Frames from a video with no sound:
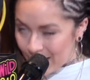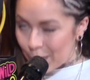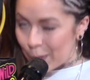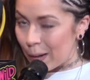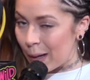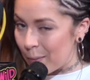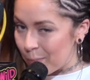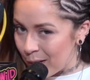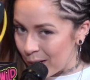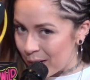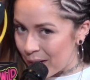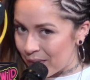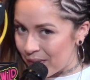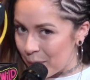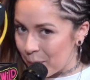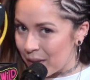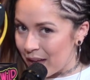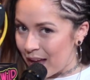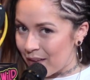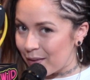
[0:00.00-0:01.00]
Graham brought out
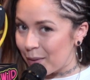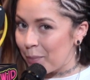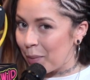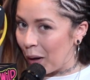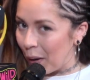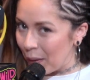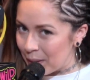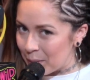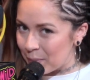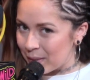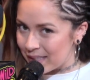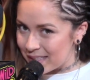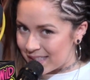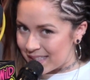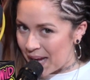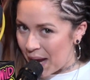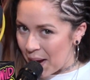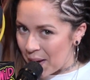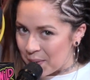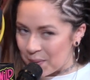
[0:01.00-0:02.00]
that we have a party
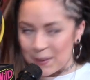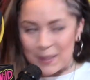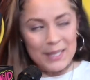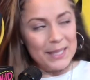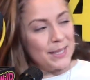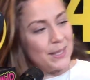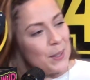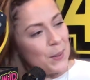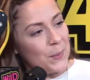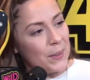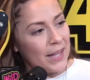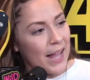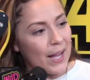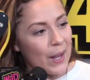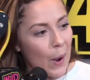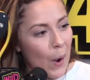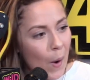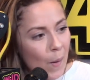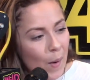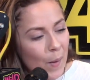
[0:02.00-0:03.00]
bus now. And so we
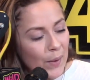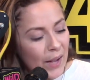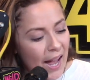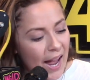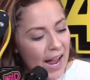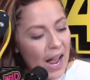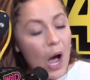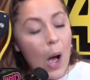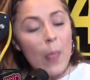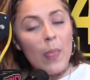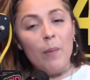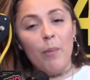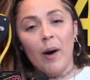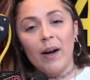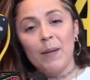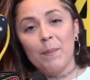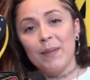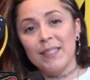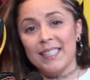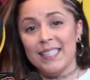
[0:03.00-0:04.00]
like, oh, okay. The
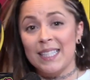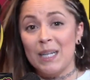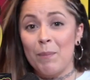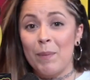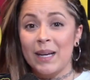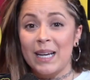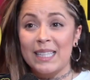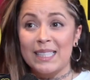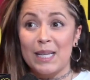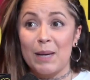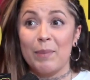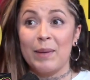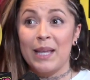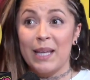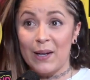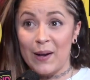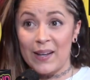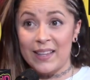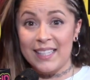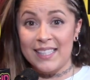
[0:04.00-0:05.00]
party bus is going to pick us up
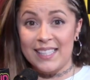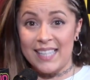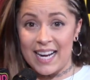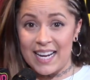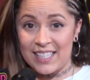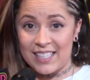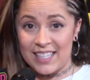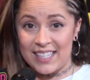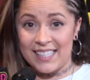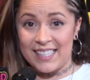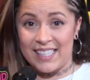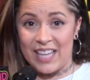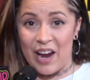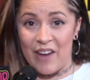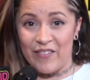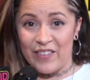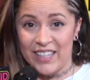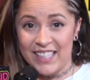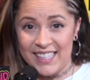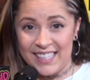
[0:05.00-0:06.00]
here at the station in
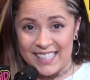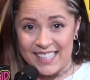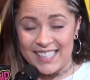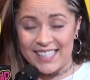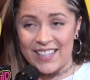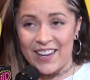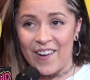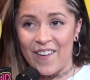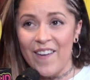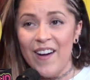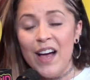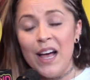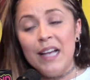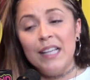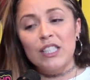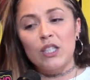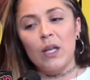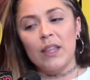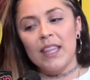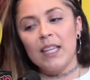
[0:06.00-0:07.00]
San Francisco.
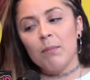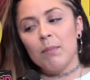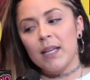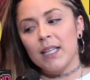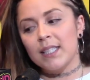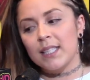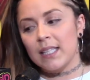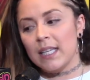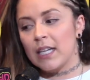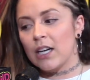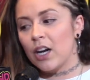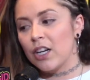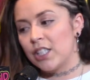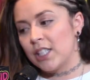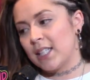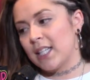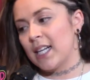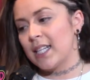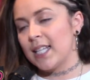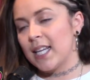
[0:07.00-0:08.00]
So I think me and Selena are
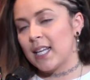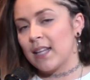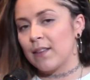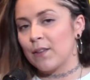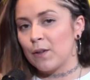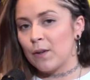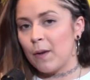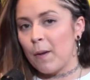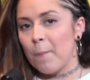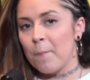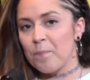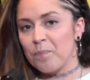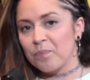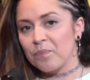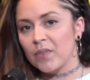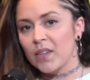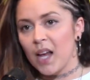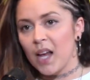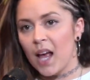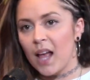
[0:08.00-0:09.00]
just going to take a little
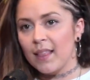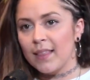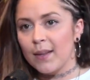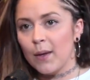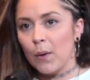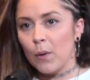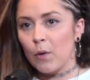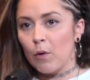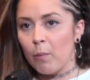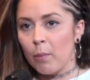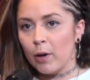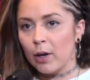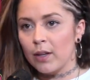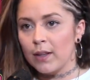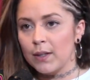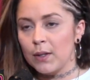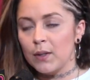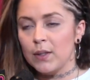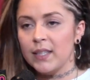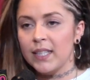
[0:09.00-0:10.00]
Uber,
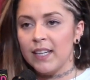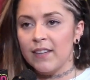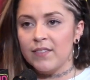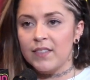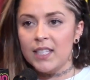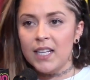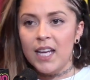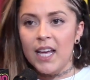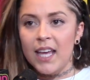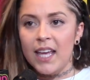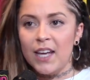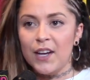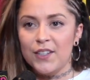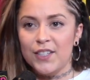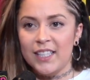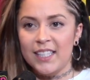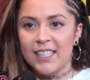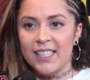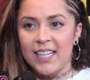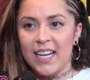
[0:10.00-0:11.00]
a little Lyft here
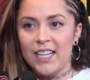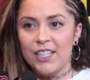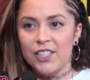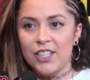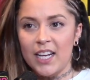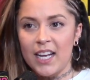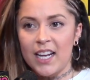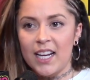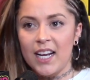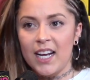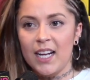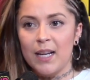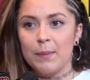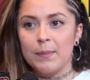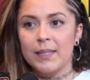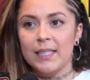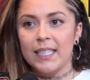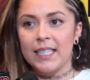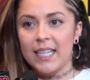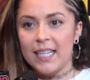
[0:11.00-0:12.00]
to the station.
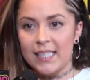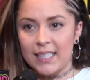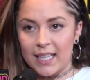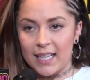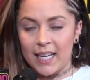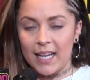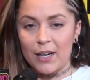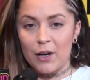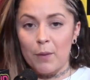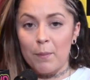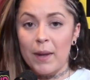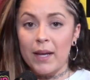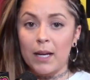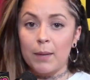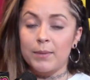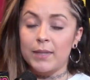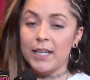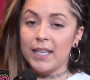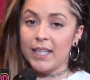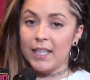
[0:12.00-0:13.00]
Selena is going to get her
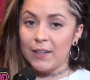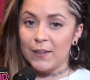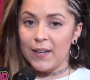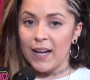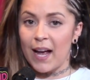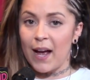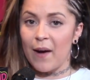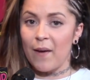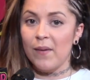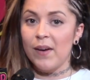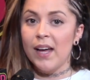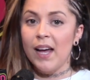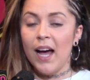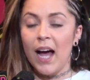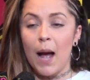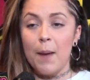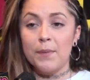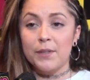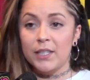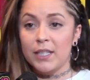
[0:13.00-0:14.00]
makeup done here now.
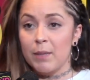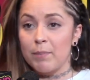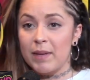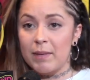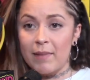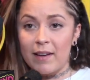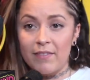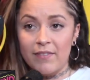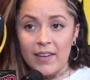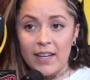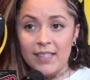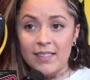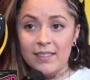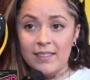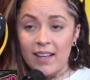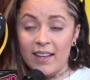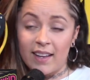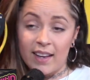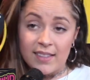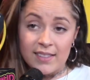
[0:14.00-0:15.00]
I'm just going to be my
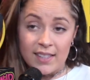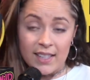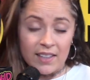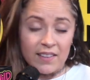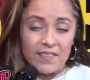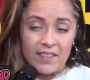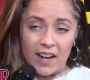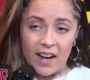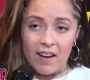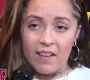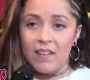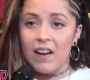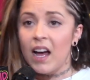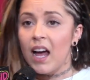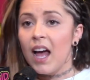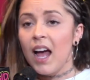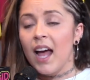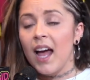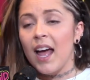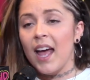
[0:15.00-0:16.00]
face, I guess, here now.
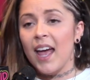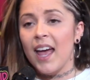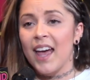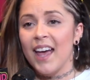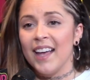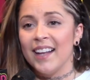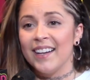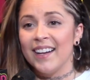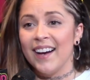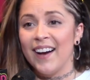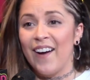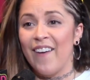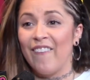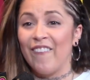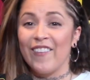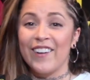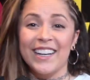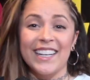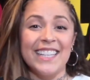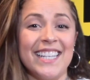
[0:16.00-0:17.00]
And
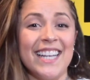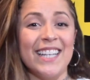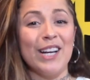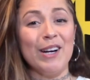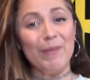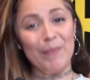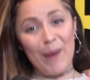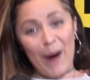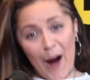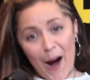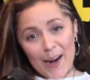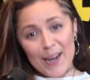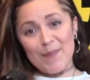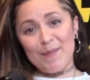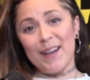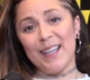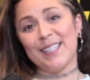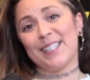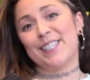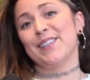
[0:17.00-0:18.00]
we're take a
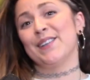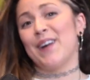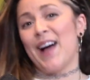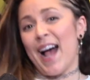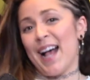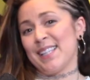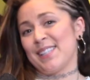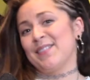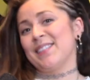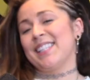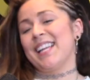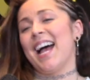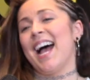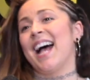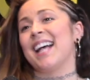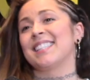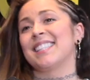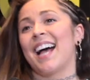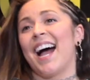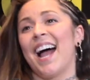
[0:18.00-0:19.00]
party bus to
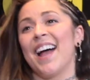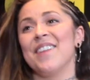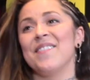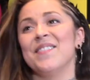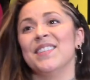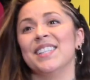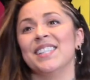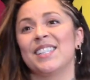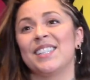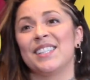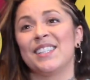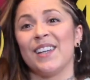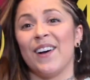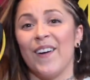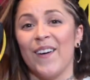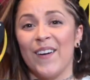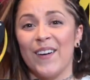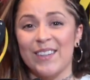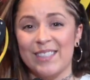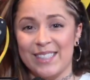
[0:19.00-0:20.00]
Wazzmatazz. I'm
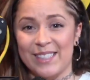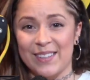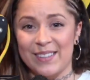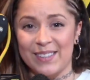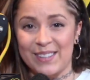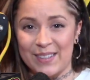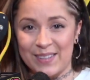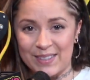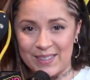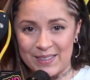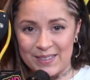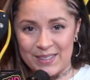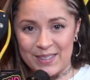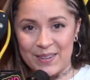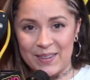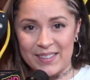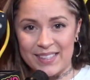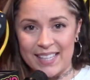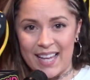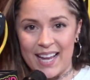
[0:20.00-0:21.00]

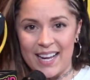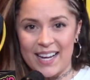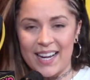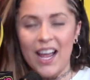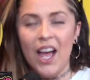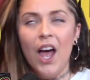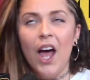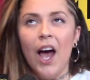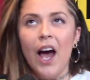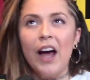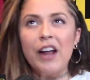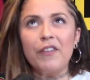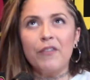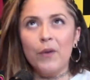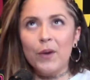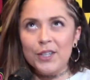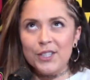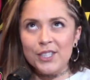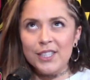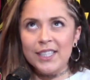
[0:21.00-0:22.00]
so excited.
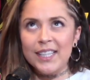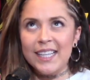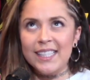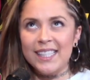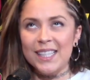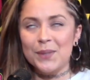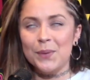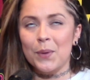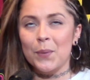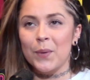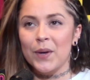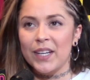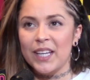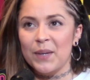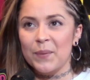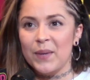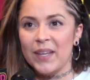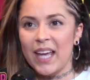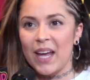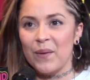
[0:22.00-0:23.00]
Unfortunately, since we're
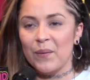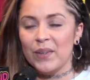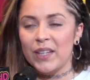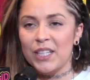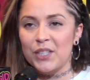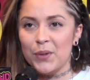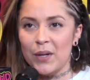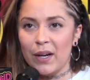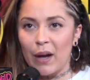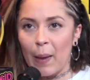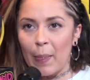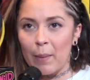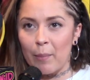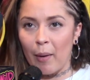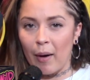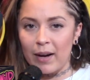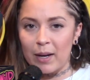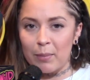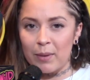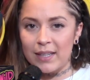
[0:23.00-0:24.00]
working, we can't really drink on the
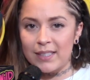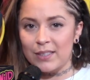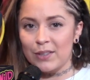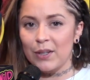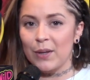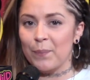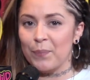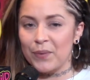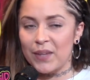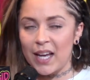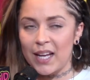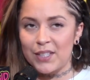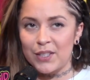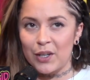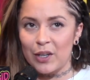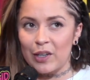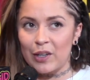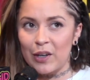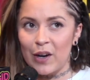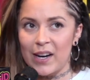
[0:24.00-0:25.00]
party bus or get
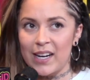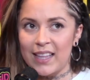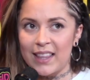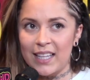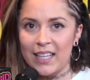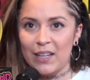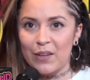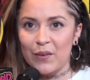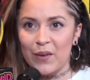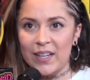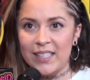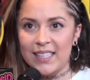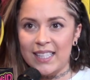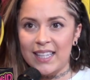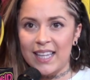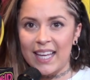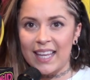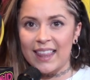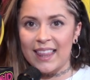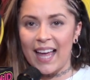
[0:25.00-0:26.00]
turned or anything
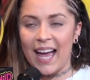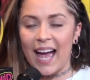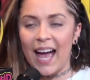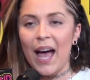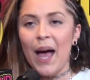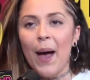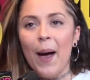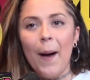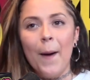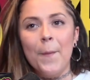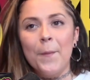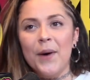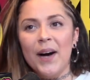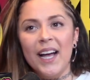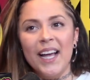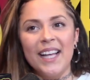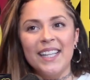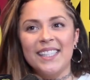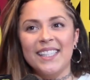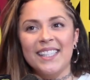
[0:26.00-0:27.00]
crazy like that.
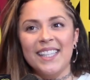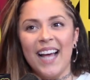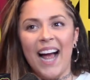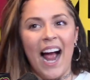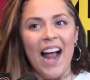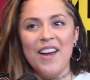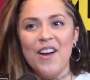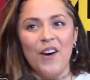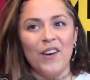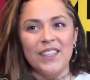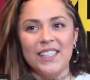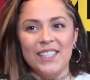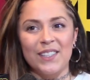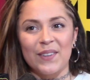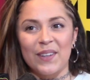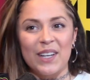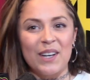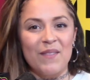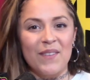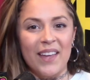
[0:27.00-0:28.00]
But I know it's
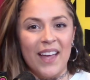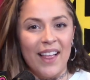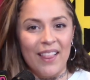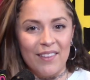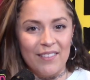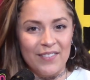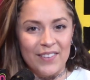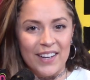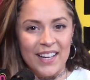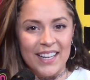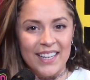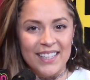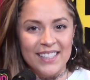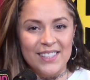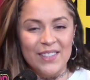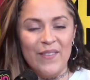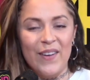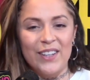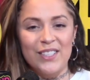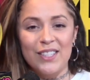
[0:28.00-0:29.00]
still going to be hella fun.
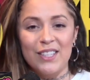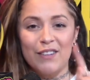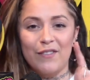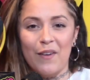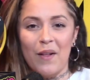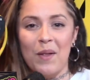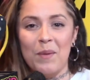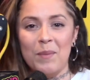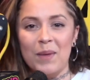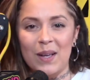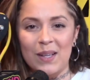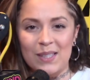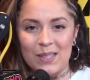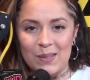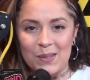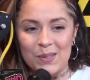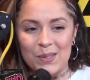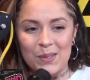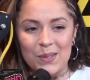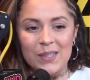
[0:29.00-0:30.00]
So make sure you're following me on
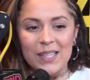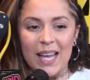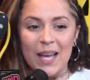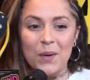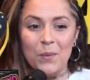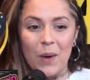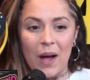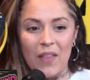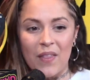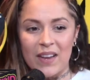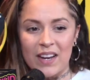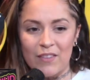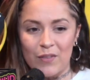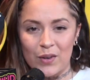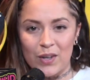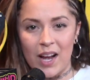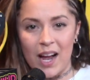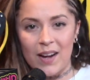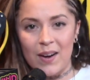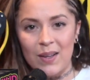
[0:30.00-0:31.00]
socials and
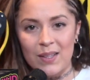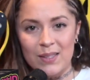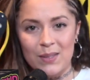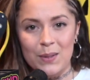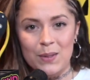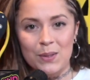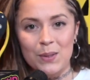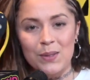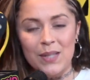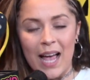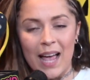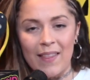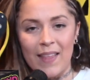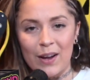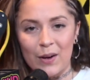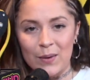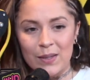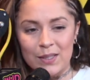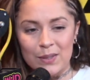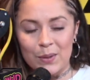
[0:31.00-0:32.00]
Wild949 on socials at
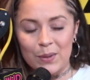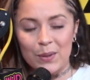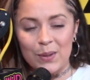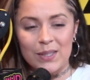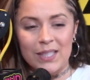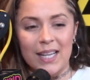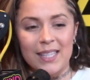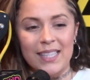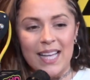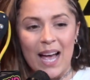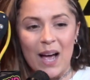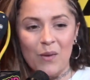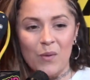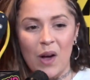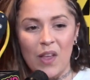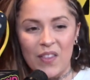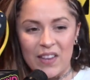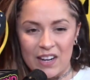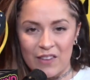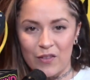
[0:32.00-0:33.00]
La Crystal Rosas at
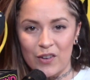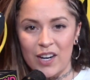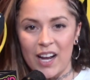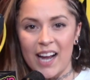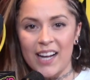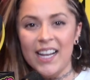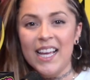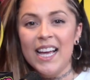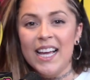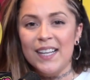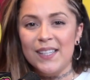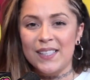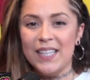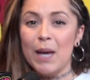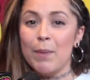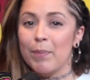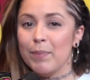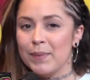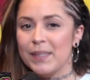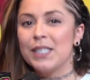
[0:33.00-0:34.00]
Wild949
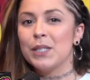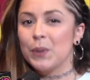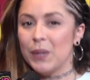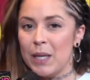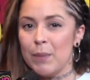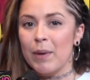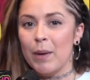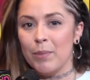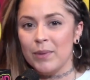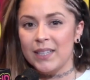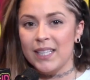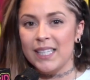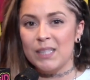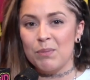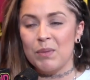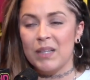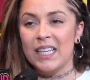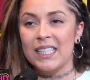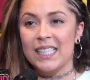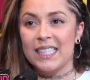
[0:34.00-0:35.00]
to keep up with
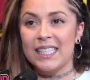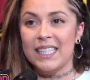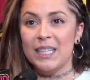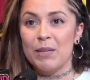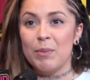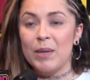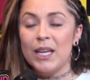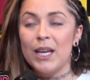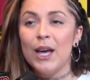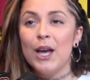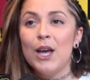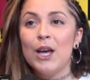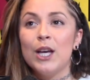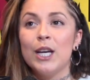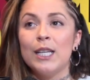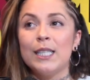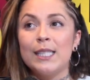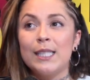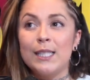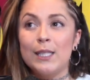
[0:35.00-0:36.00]
us because it's going to be
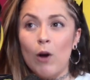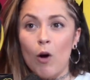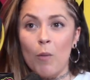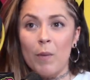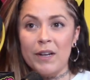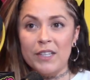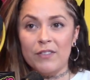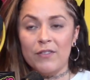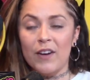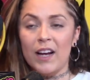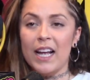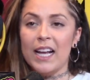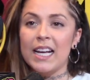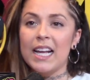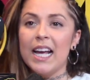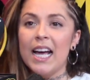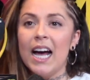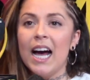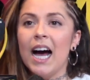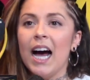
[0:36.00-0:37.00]
so much fun.